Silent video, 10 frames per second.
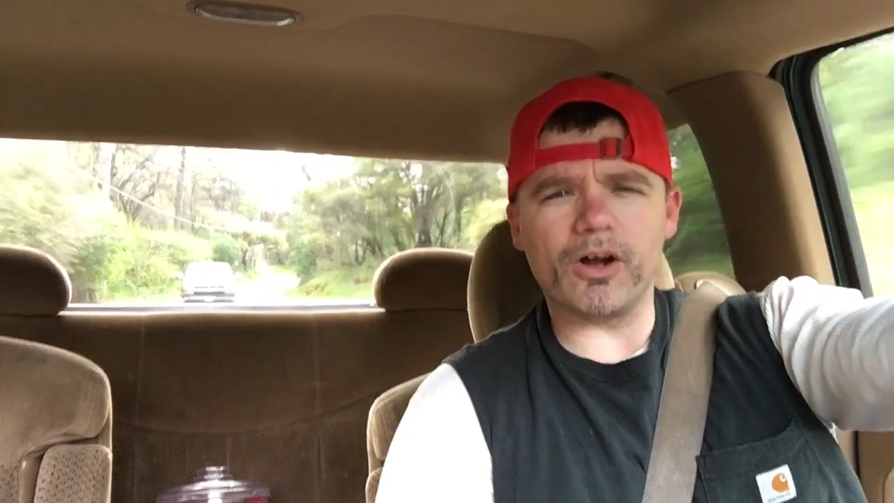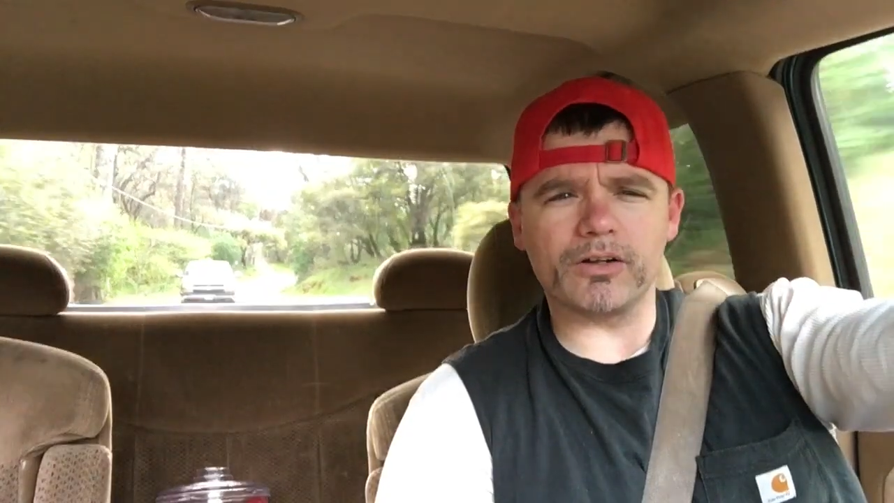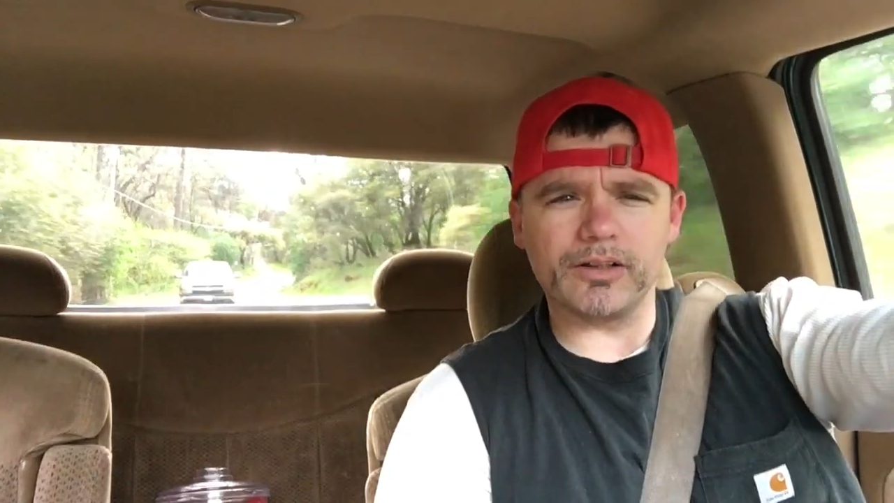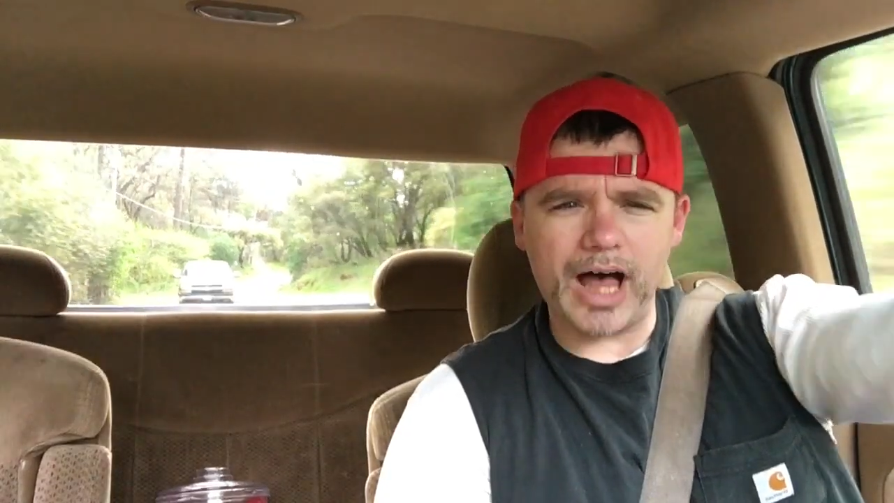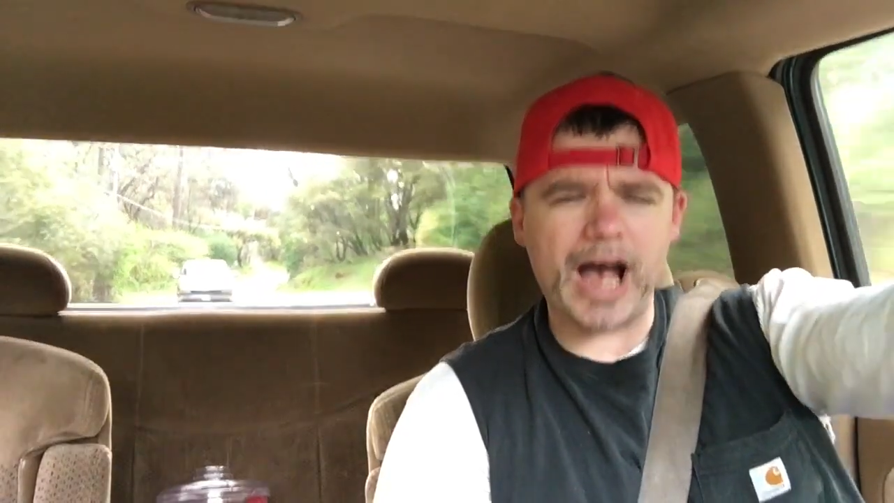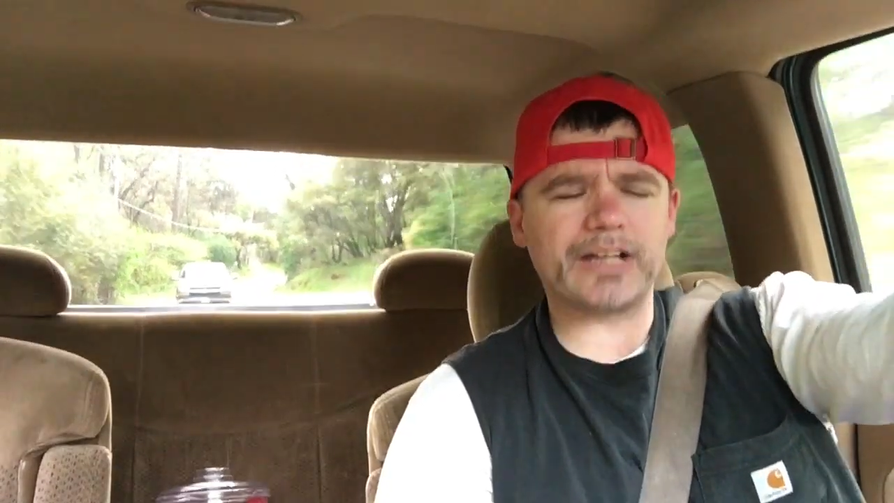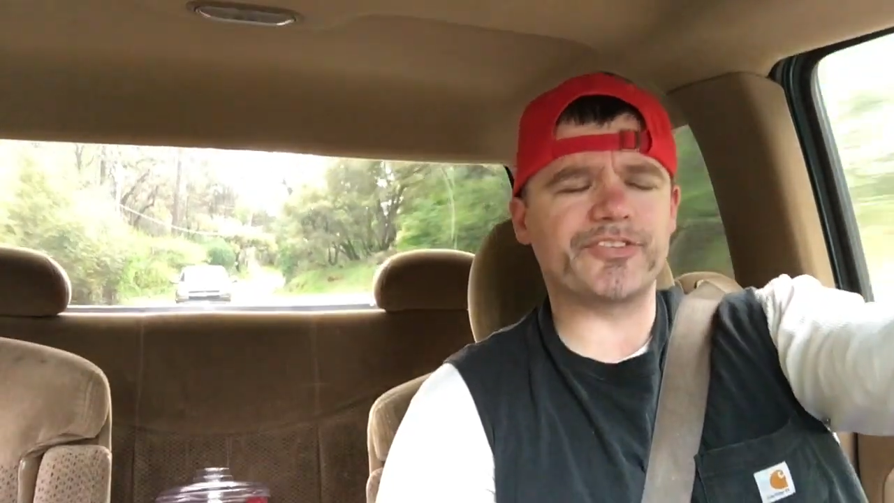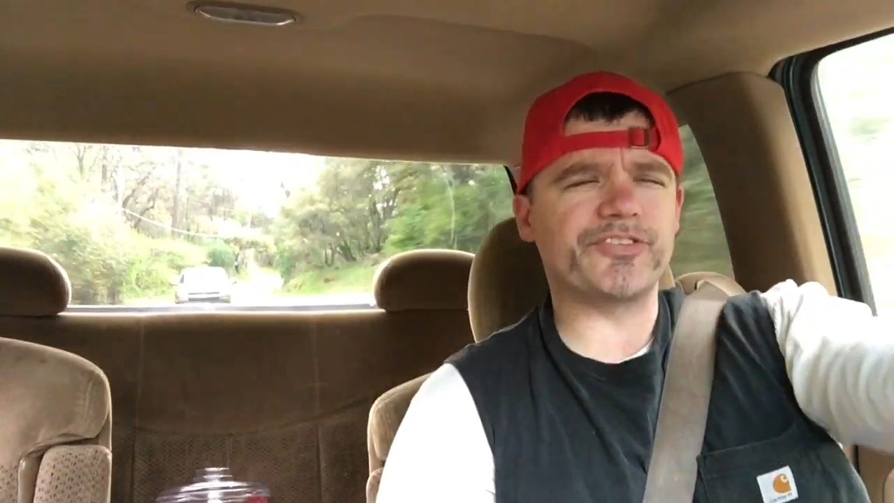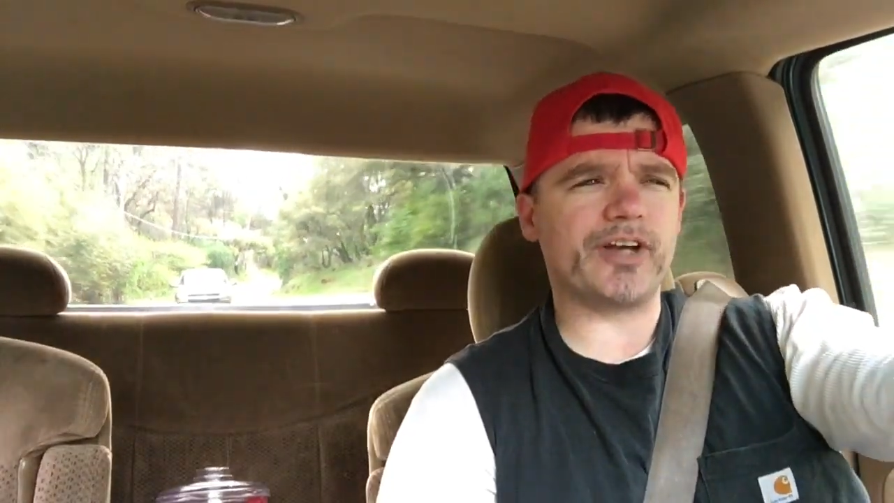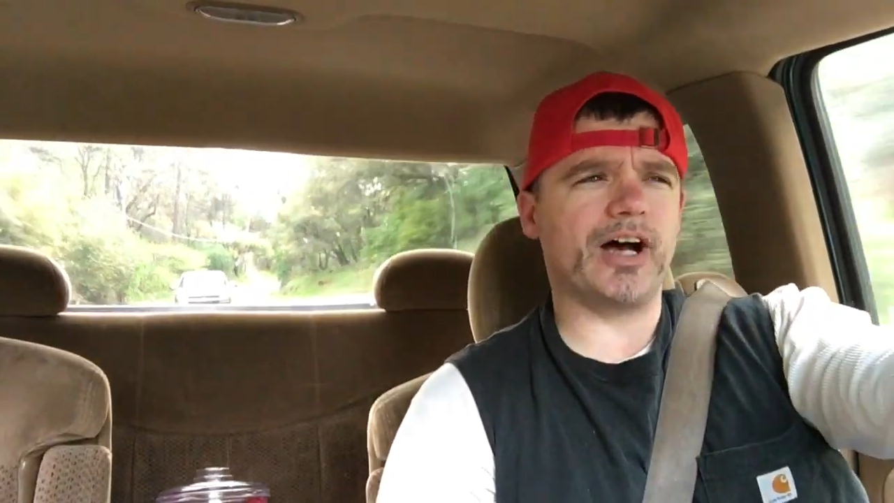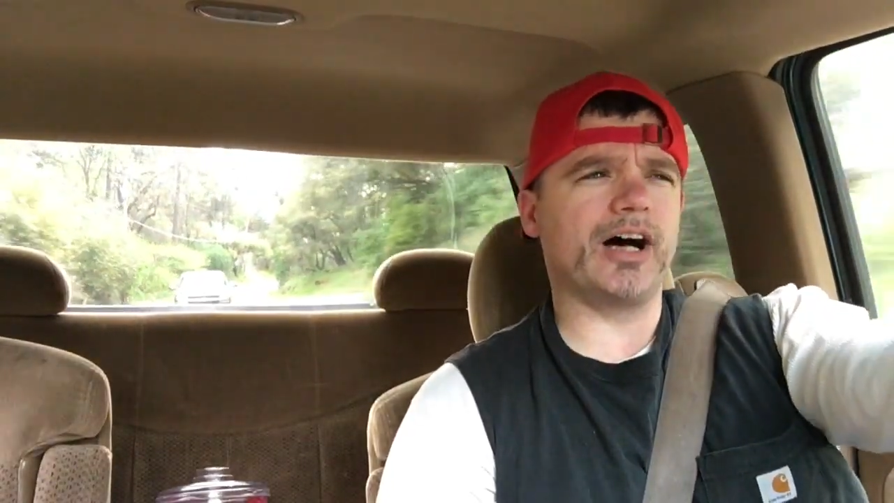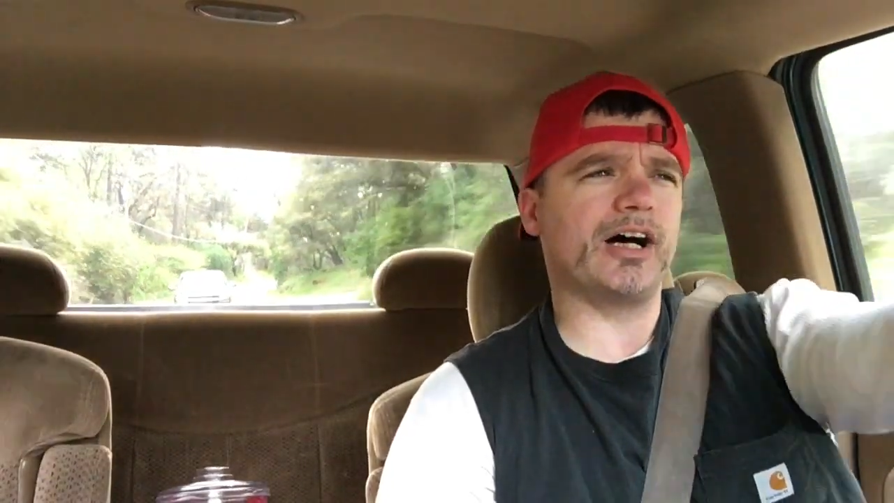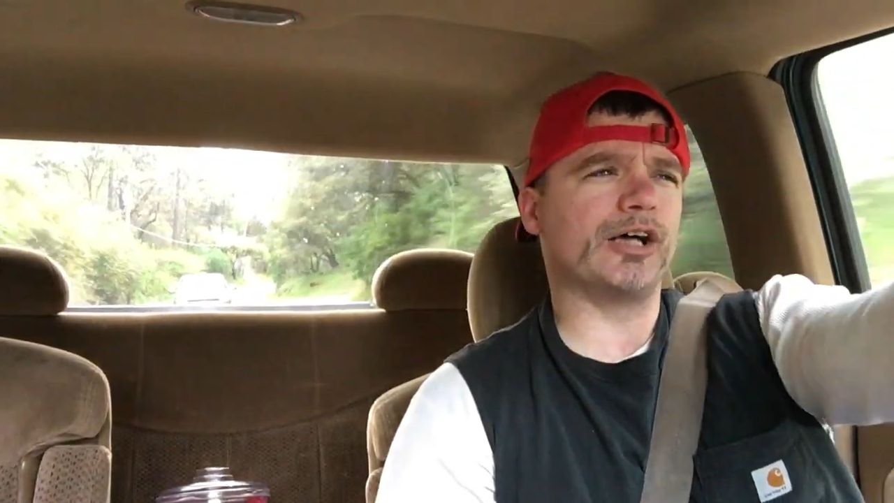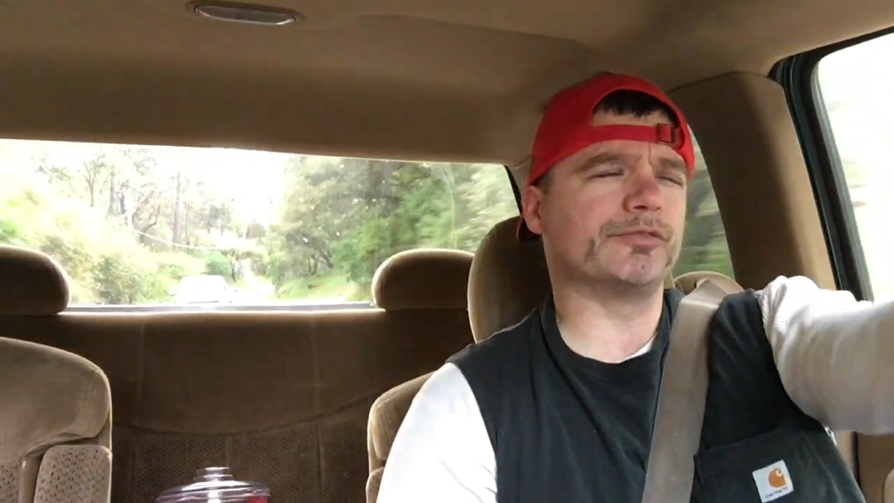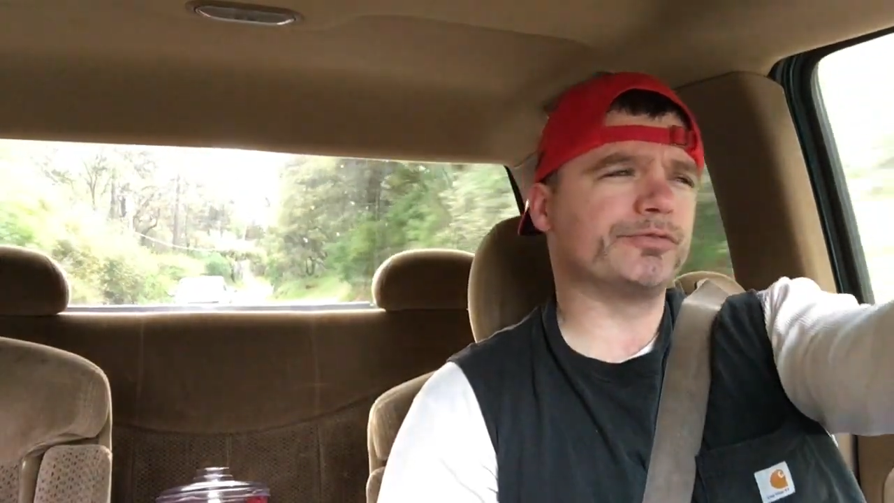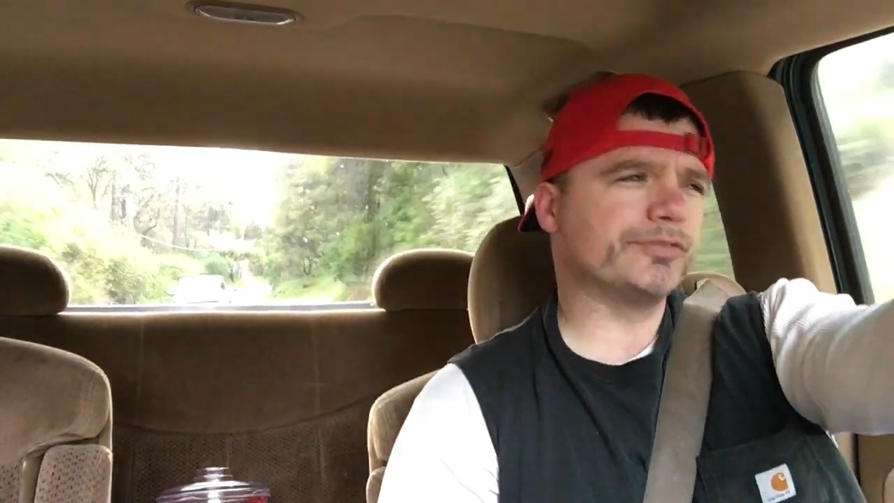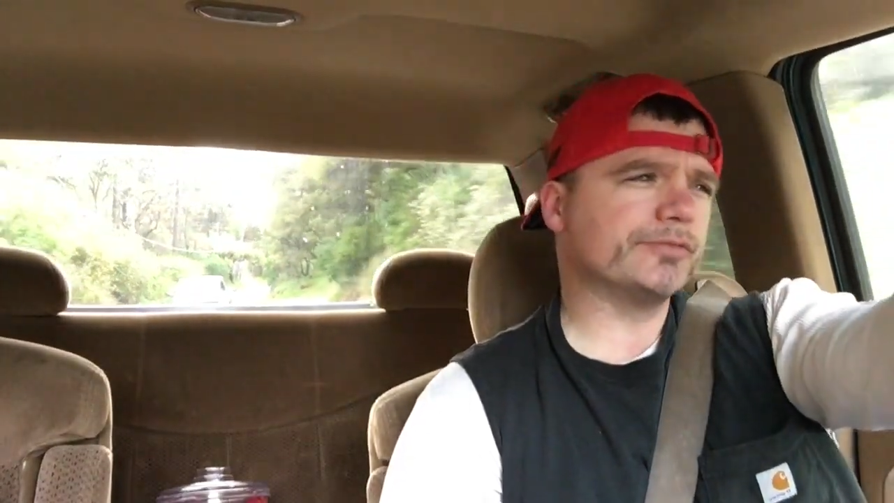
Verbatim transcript: are lots of